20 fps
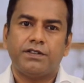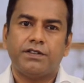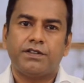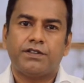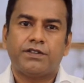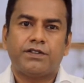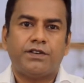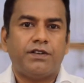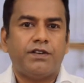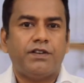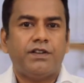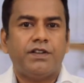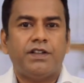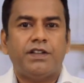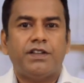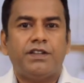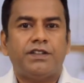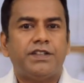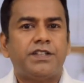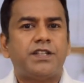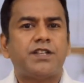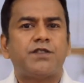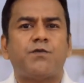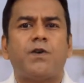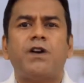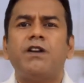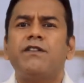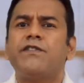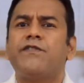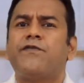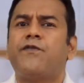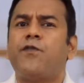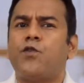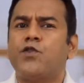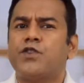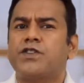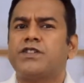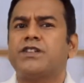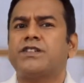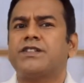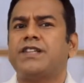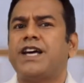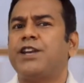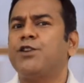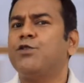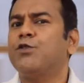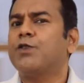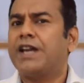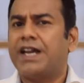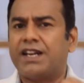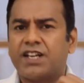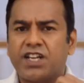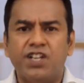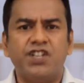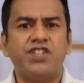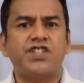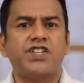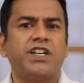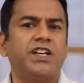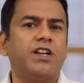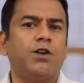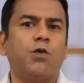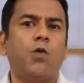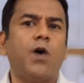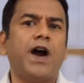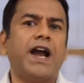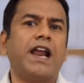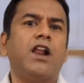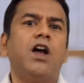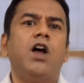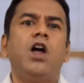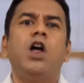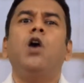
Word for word: So this is one of the forces that you can consider while